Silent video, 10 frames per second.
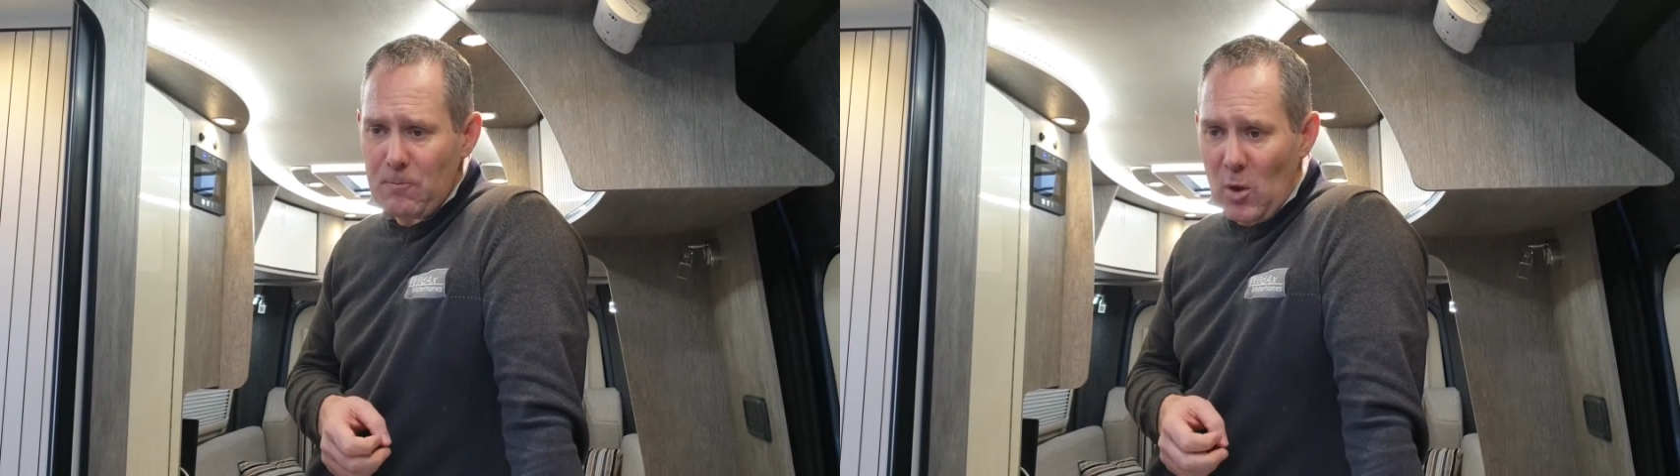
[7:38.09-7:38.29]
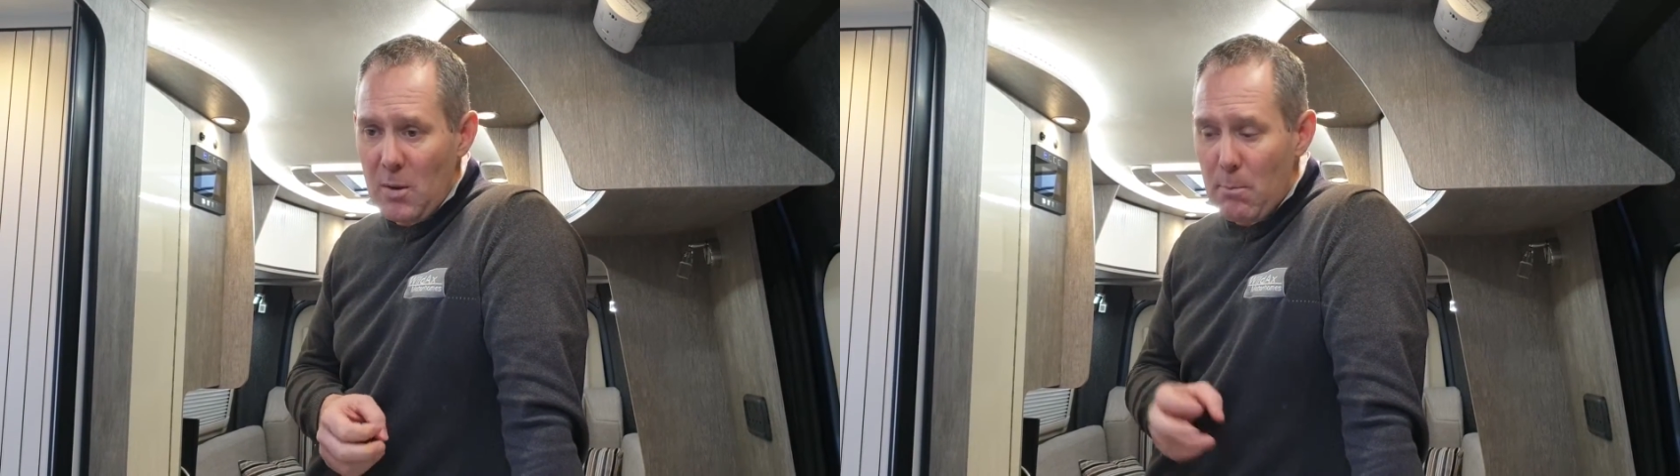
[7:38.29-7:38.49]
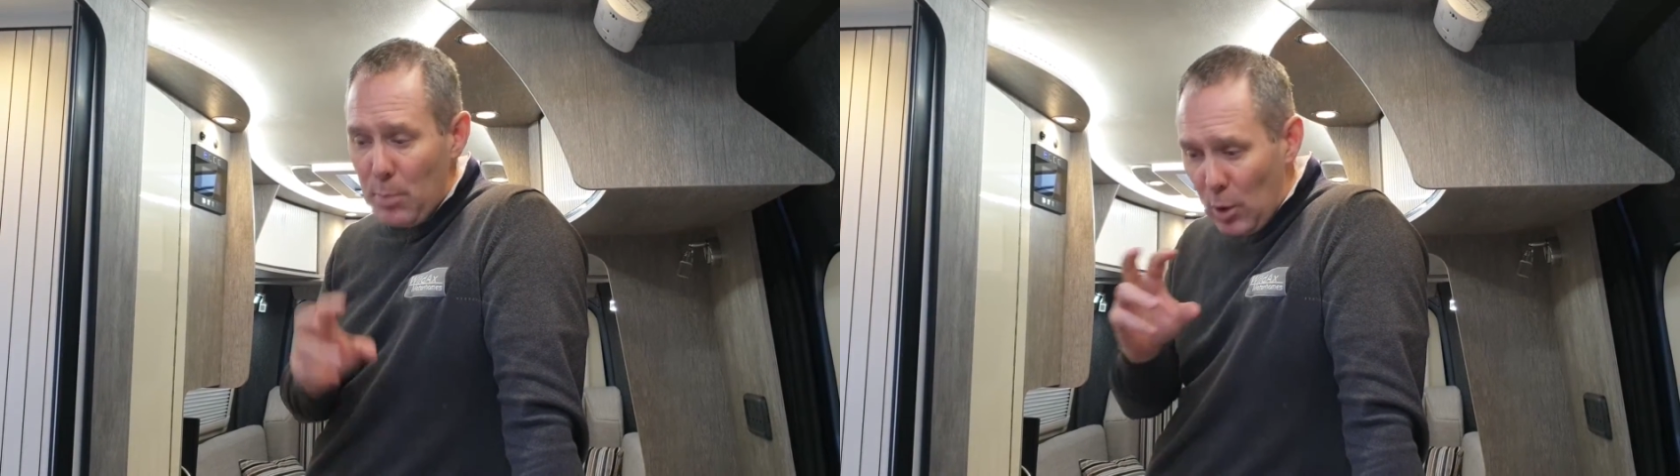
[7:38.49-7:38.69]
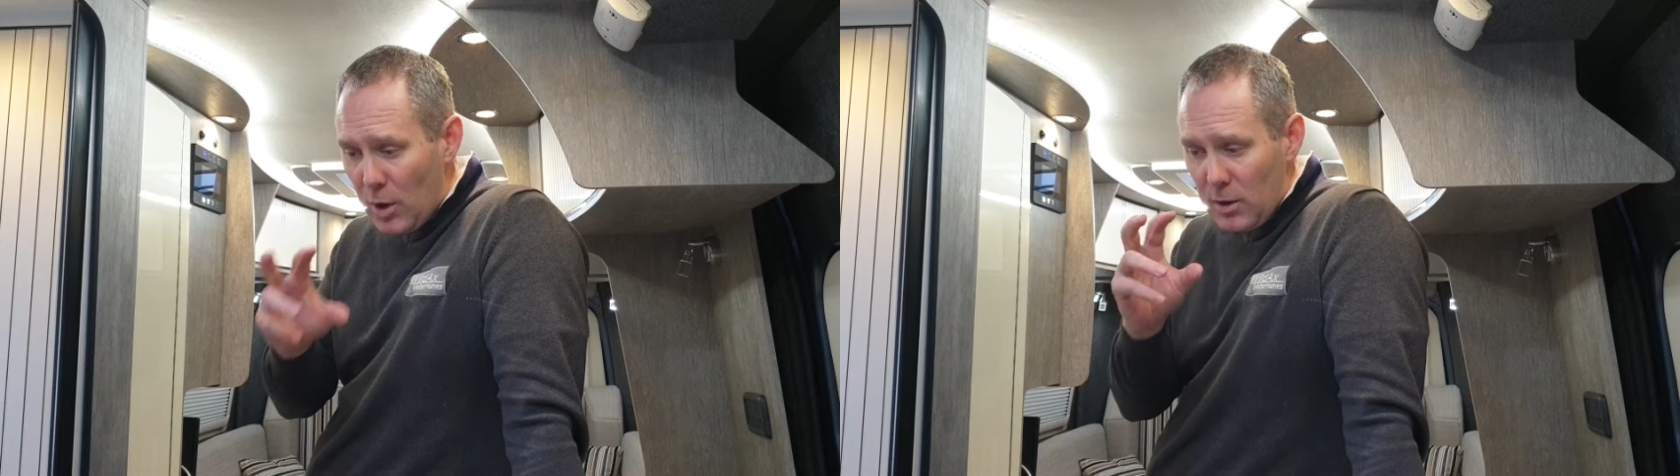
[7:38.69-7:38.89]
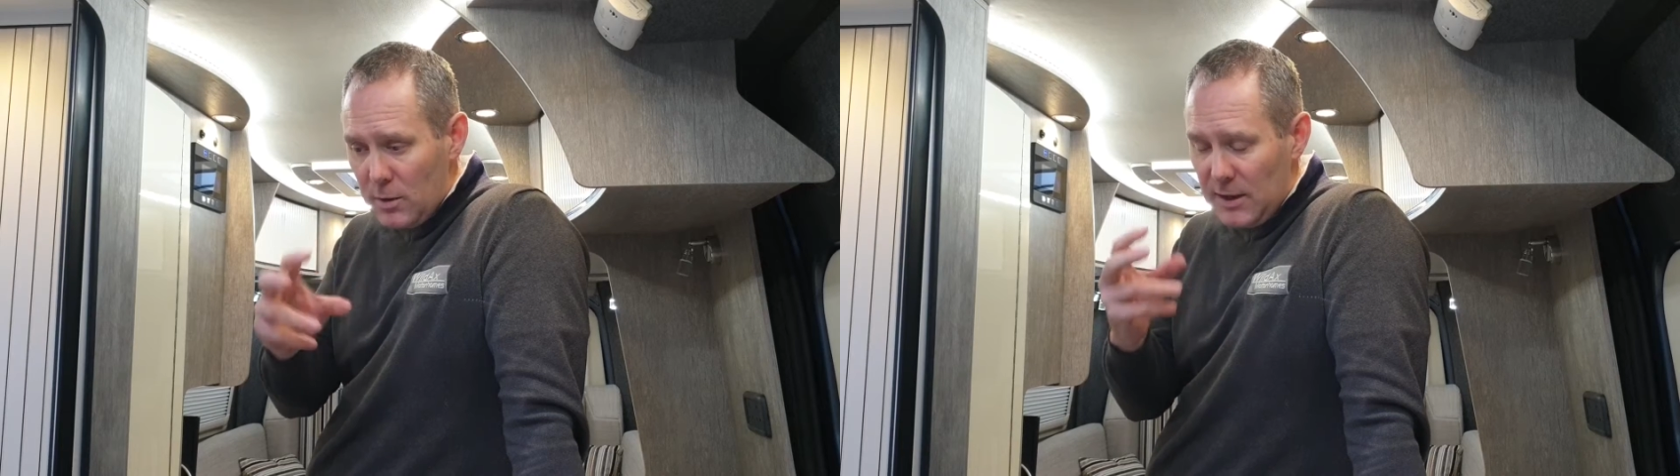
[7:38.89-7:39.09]
a
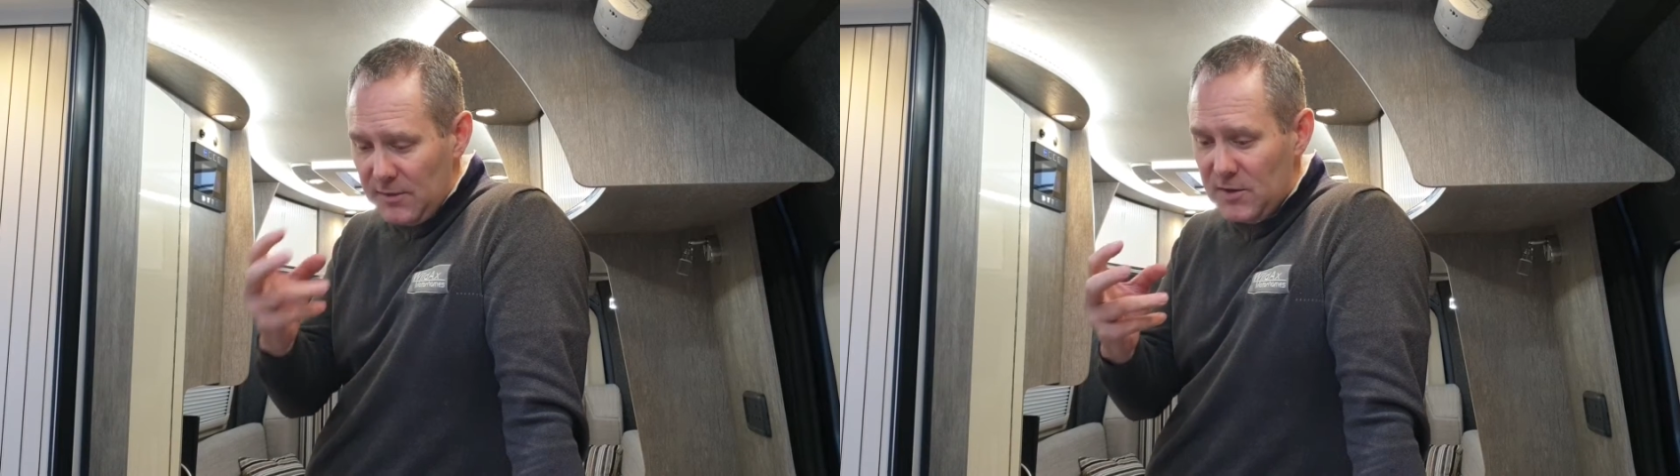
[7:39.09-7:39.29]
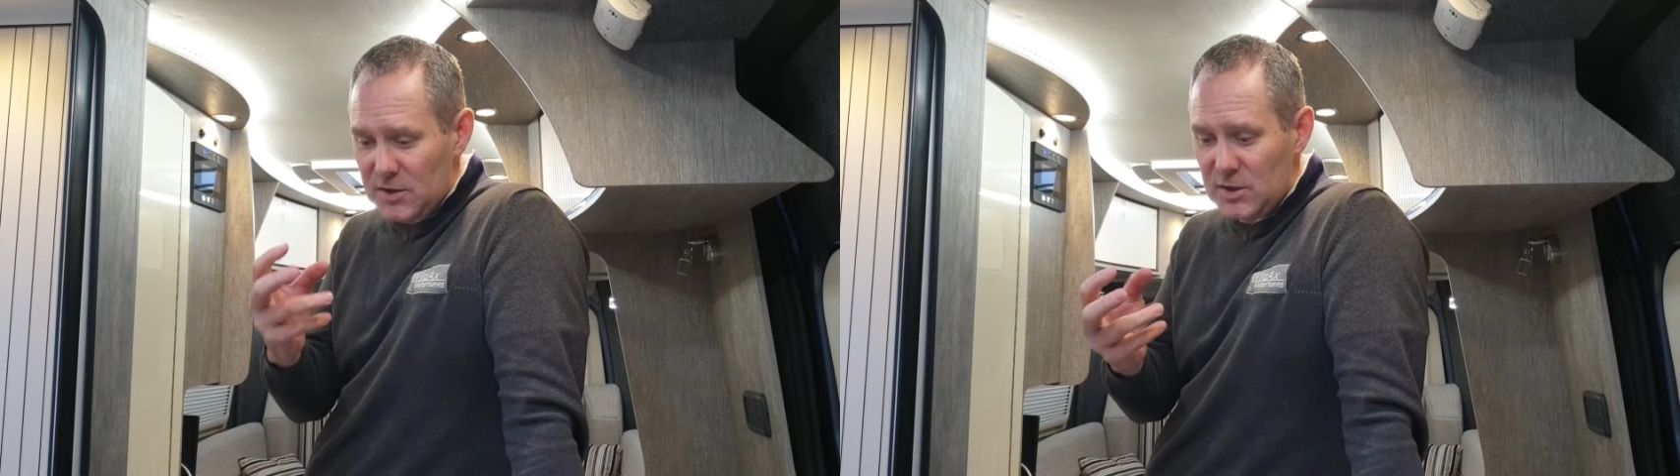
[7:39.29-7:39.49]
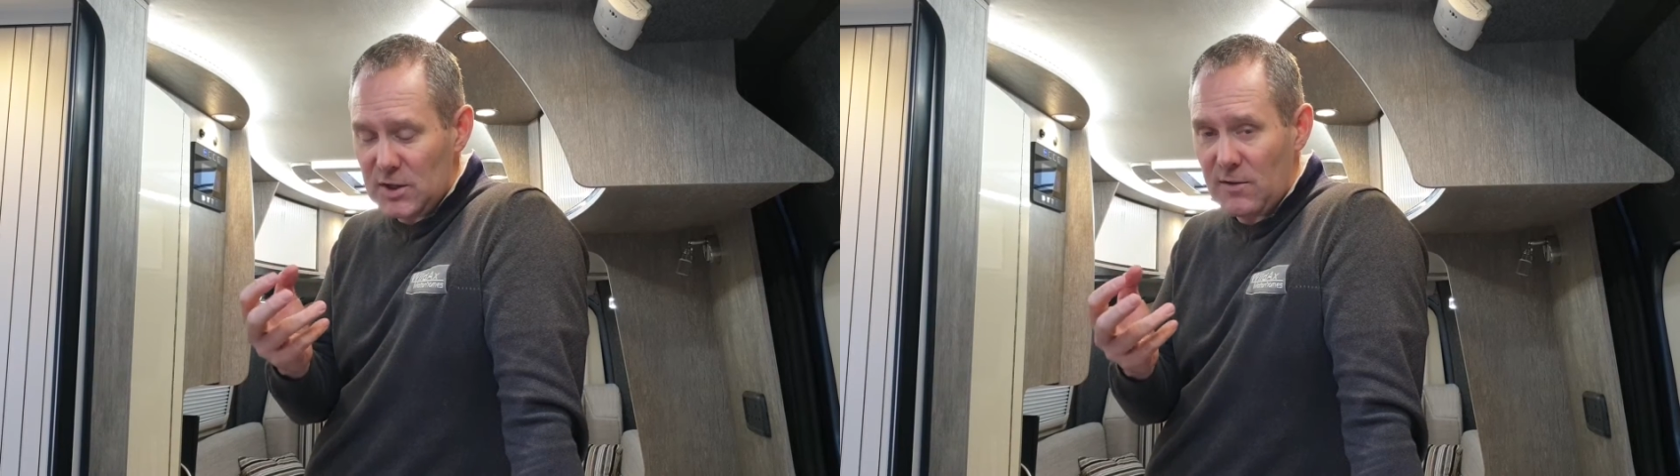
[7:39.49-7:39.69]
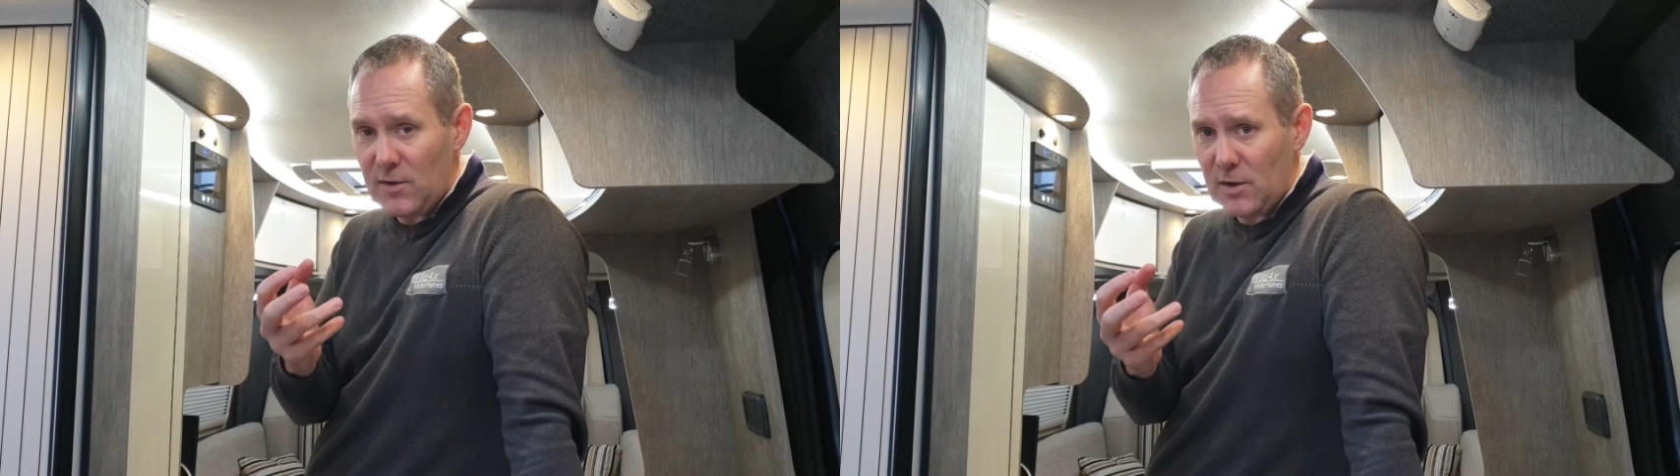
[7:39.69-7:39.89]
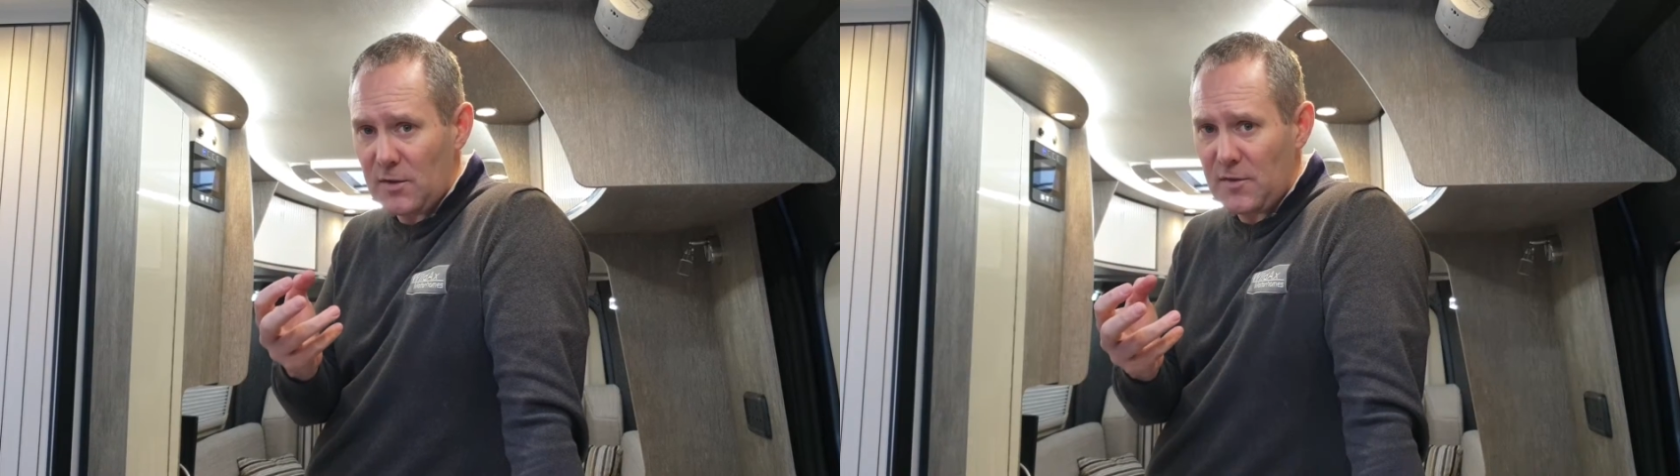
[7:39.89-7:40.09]
book efficiency of
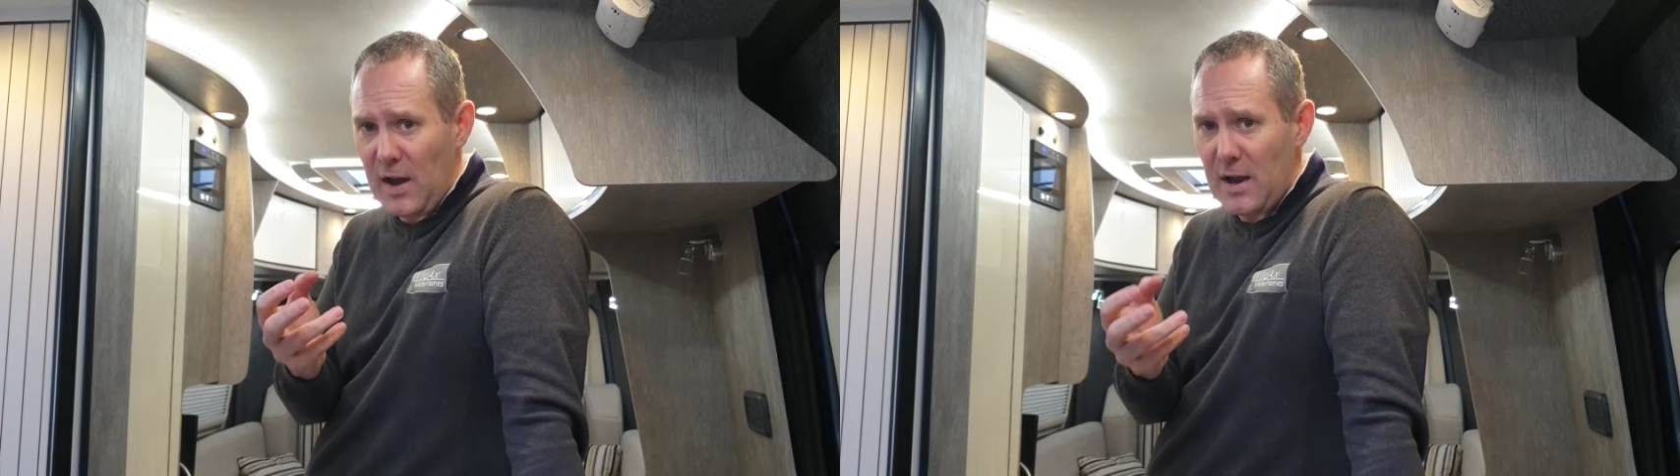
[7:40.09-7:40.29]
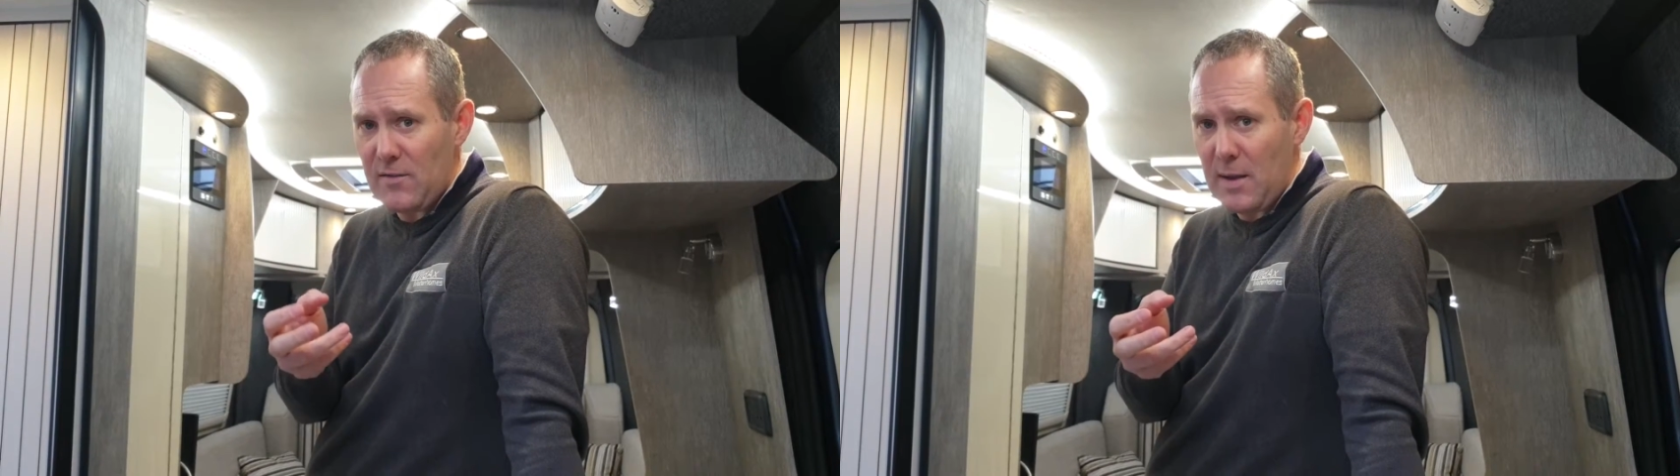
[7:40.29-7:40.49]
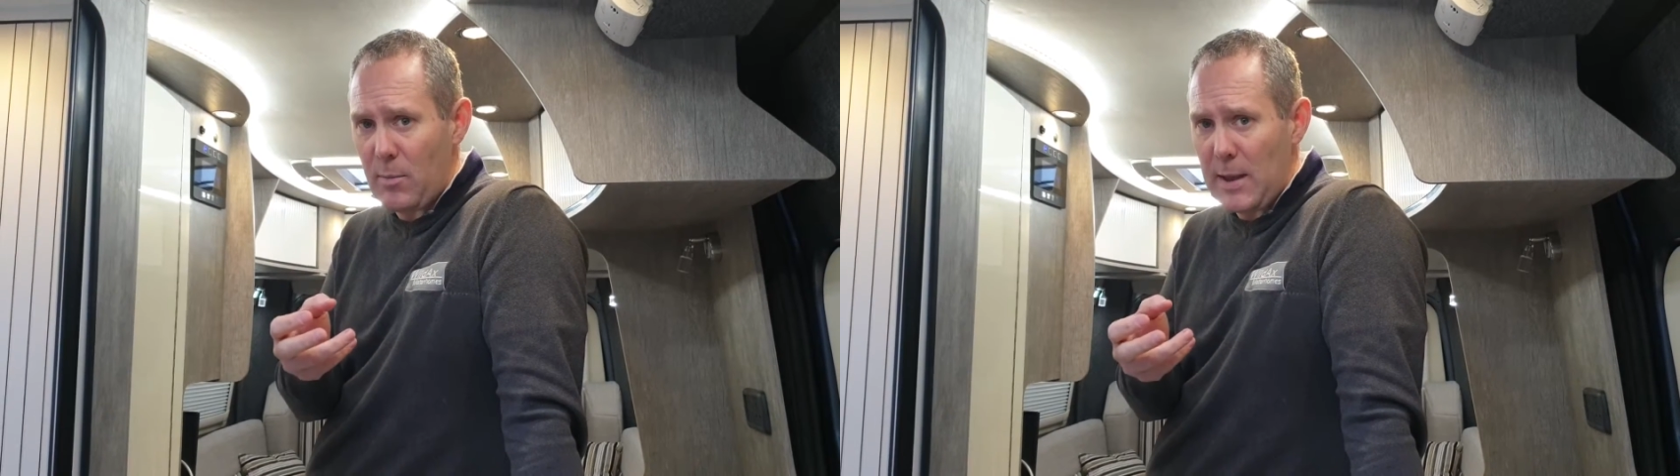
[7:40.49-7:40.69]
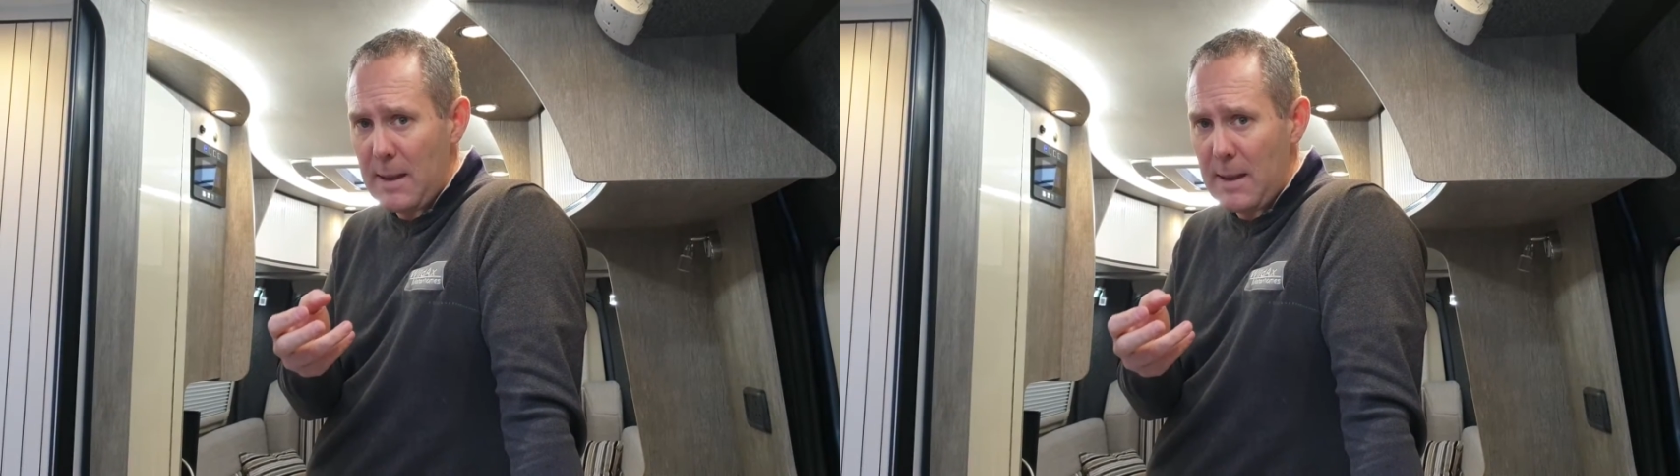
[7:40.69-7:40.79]
35 uh,